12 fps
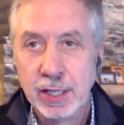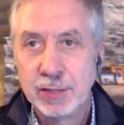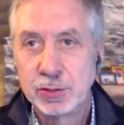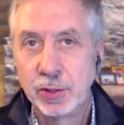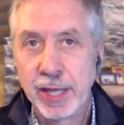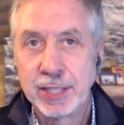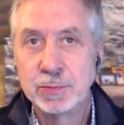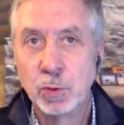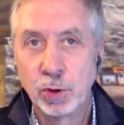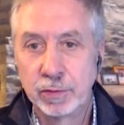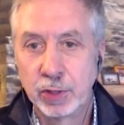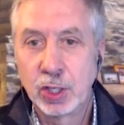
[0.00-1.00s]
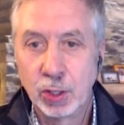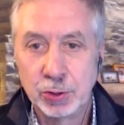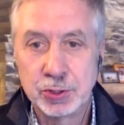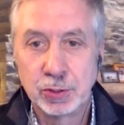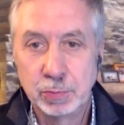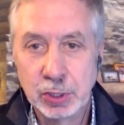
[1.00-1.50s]
So that's more of a
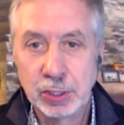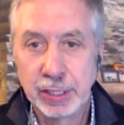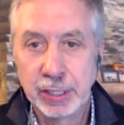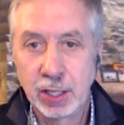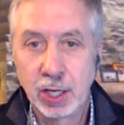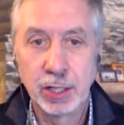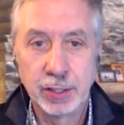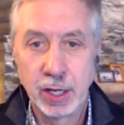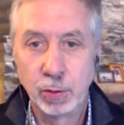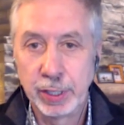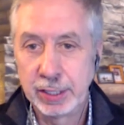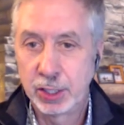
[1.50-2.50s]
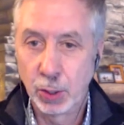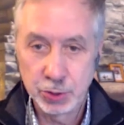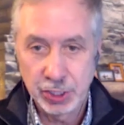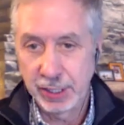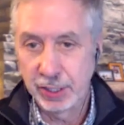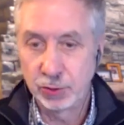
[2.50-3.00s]
culture building, ongoing
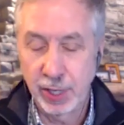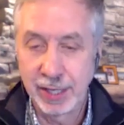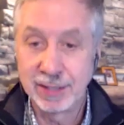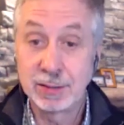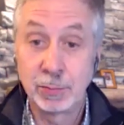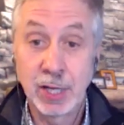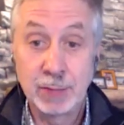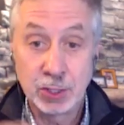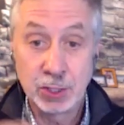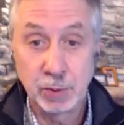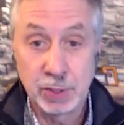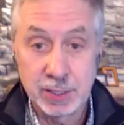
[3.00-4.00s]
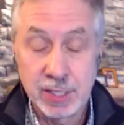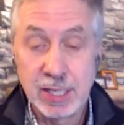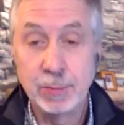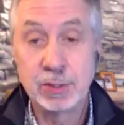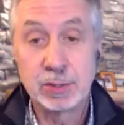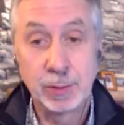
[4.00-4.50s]
coaching and training. Sometimes it's with the
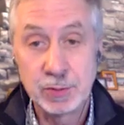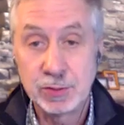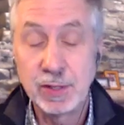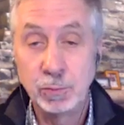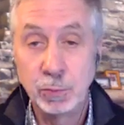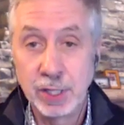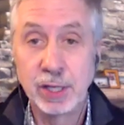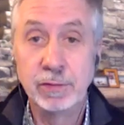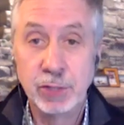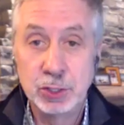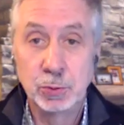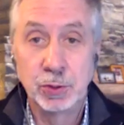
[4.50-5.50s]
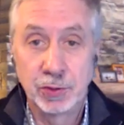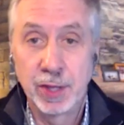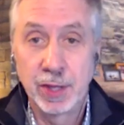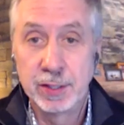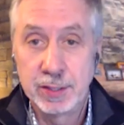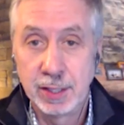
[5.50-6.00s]
team and sometimes it's even with individuals
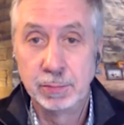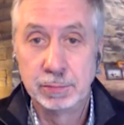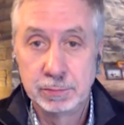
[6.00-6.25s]
on the team.